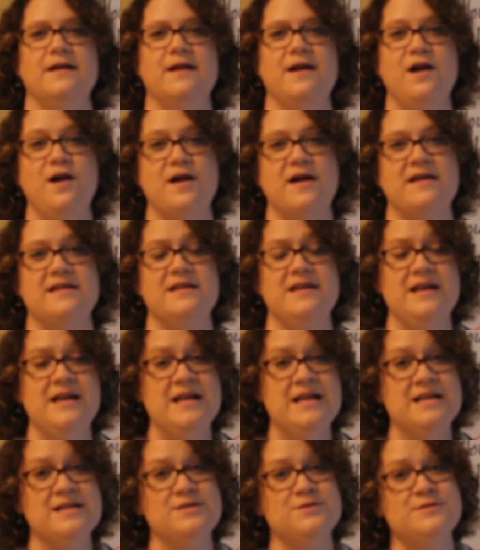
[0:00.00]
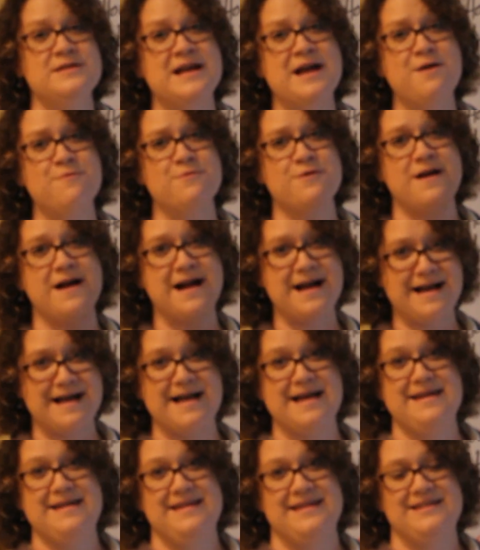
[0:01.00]
All right, so now we're
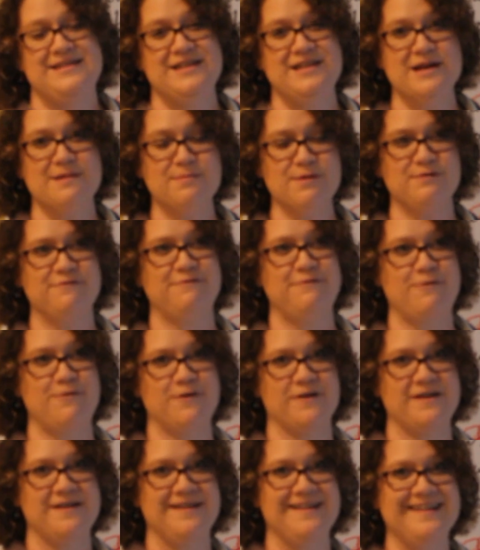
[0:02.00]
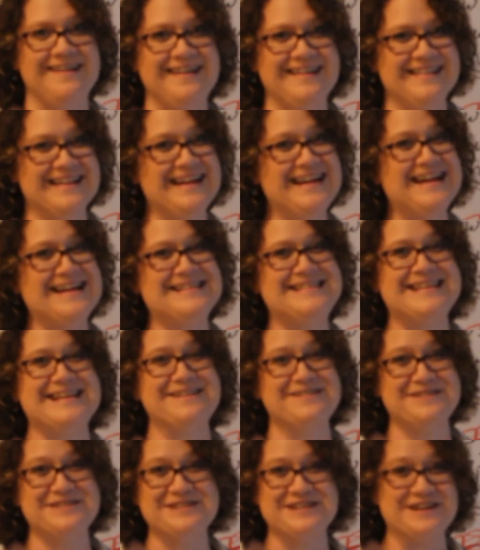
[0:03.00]
on to number 4. Like I
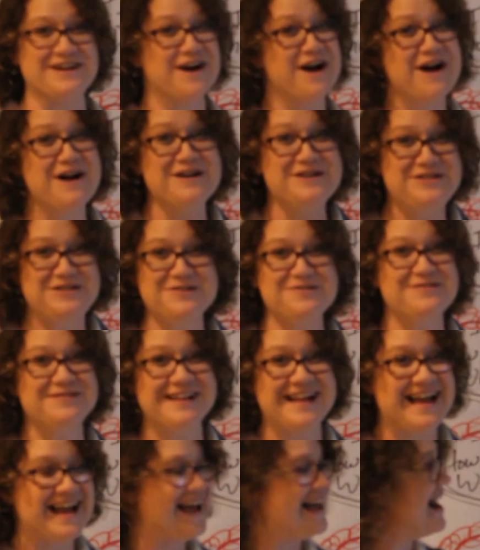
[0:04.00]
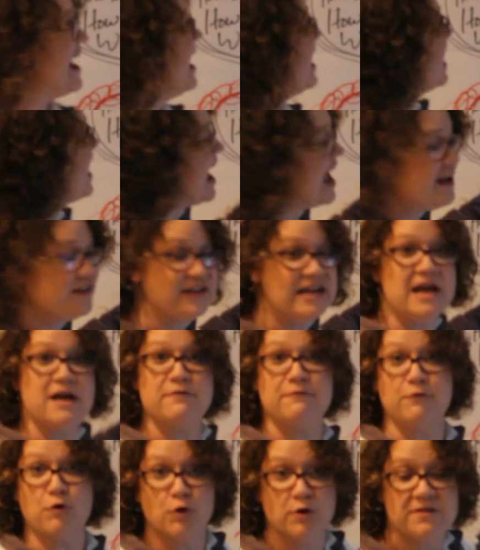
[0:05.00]
said earlier, aren't you glad I only
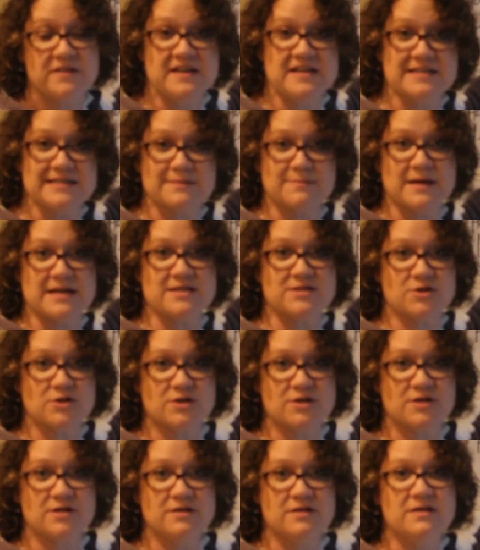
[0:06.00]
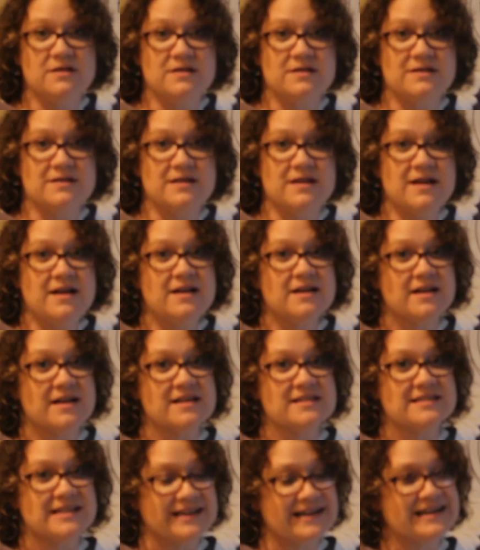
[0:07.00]
had 4 things in my circle?
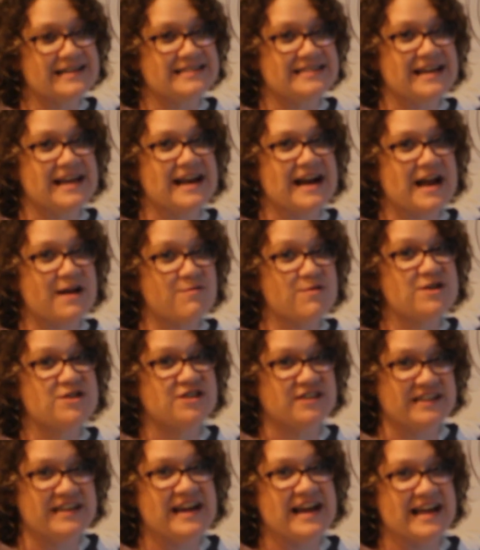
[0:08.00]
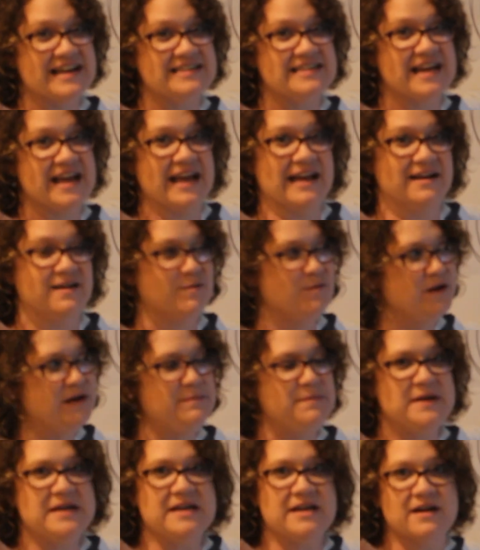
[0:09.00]
Because like I said, I originally had 10. We'd
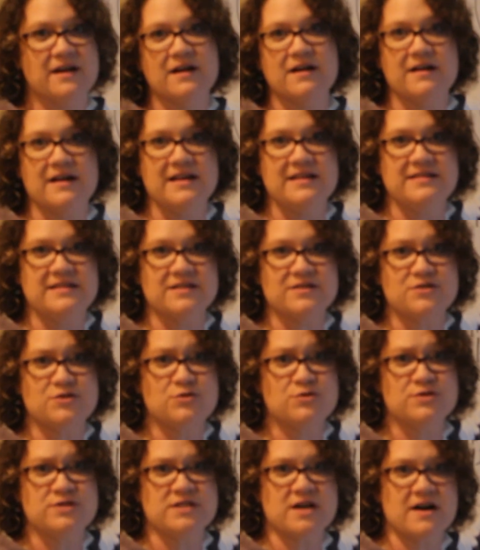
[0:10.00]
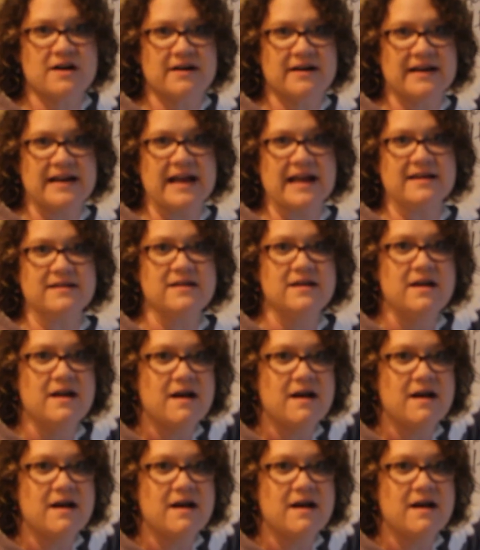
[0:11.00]
be here until school started again.